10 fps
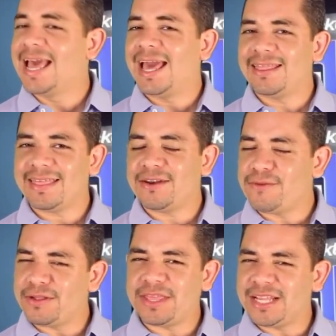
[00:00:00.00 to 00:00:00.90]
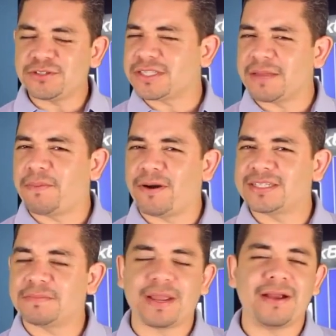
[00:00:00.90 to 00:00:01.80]
And then, well, the interesting part
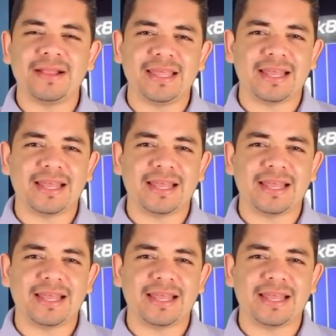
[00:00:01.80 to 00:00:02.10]
is apparently